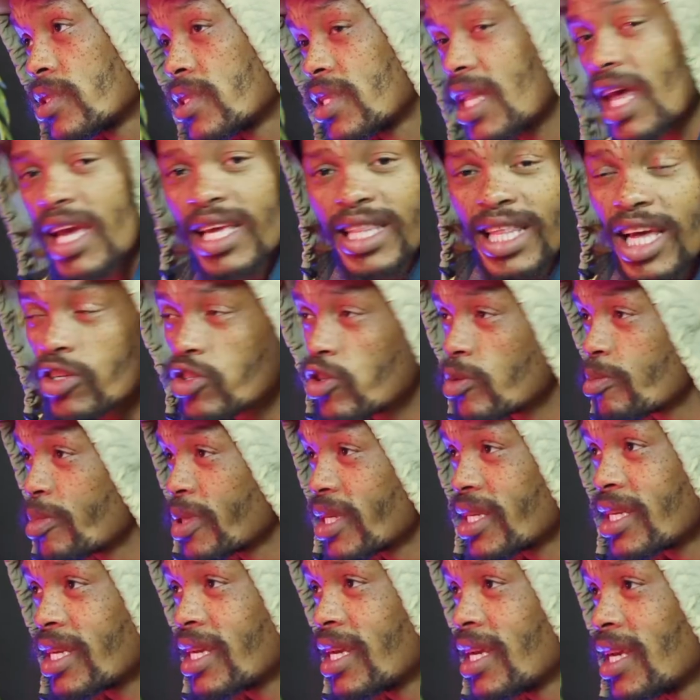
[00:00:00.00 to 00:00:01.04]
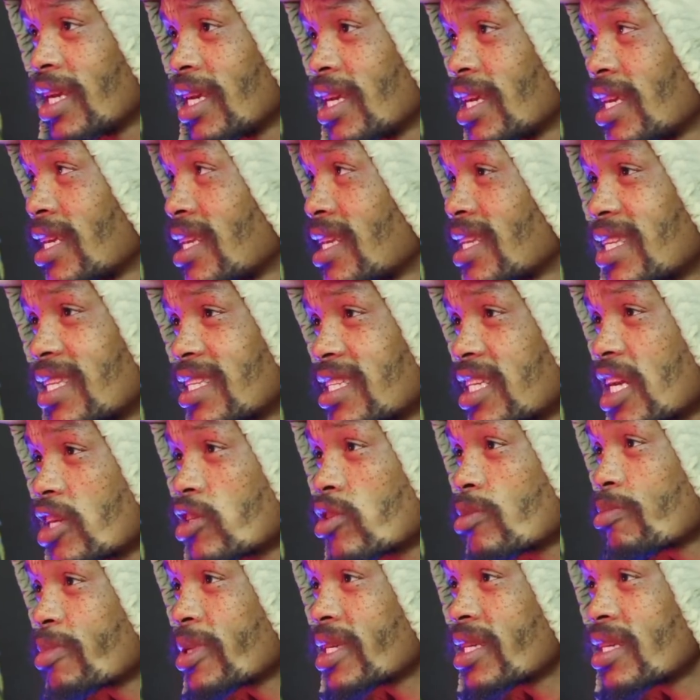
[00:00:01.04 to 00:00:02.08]
Like, that should be
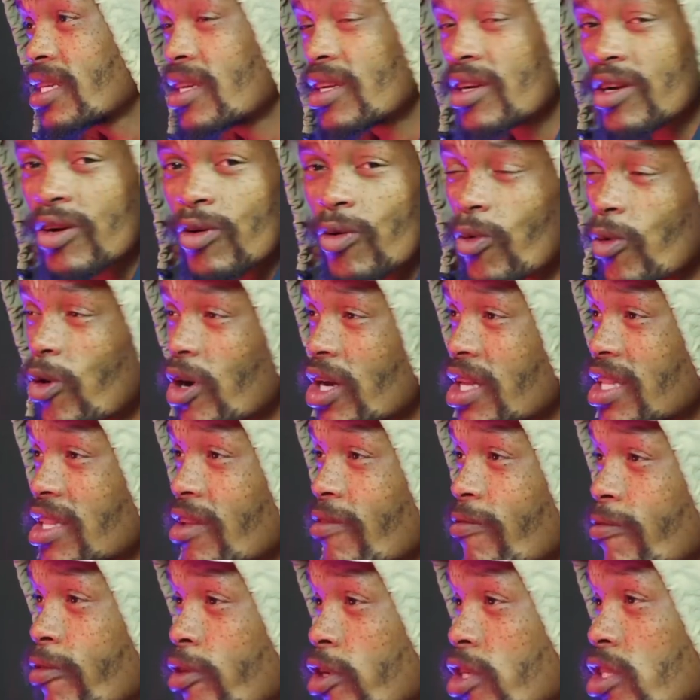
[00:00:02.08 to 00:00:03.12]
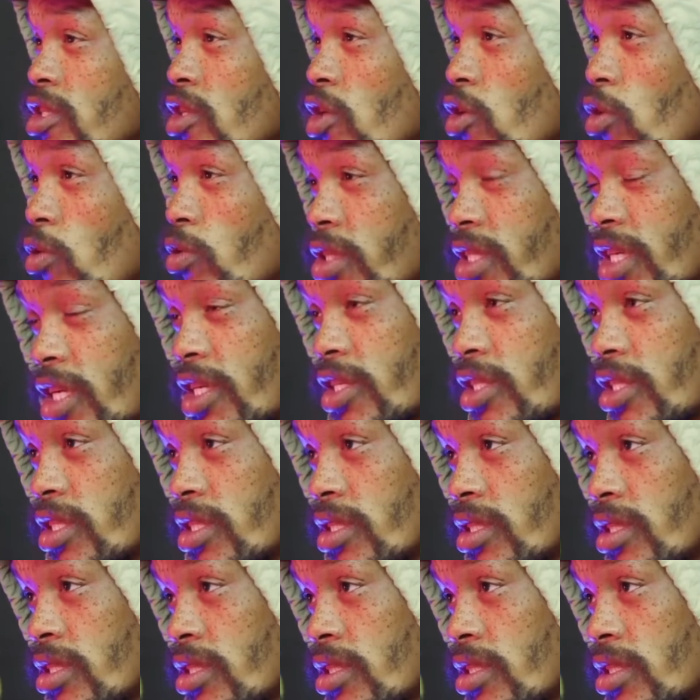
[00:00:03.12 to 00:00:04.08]
the first negotiation.